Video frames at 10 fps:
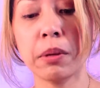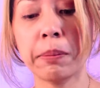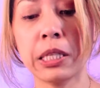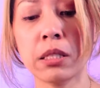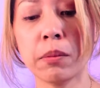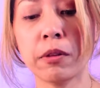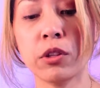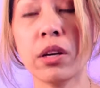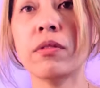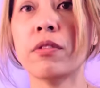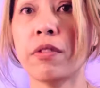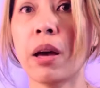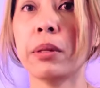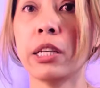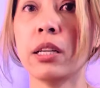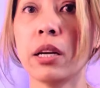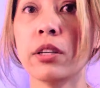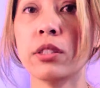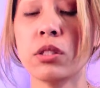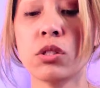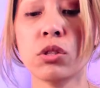Maybe some of you have a family inheritance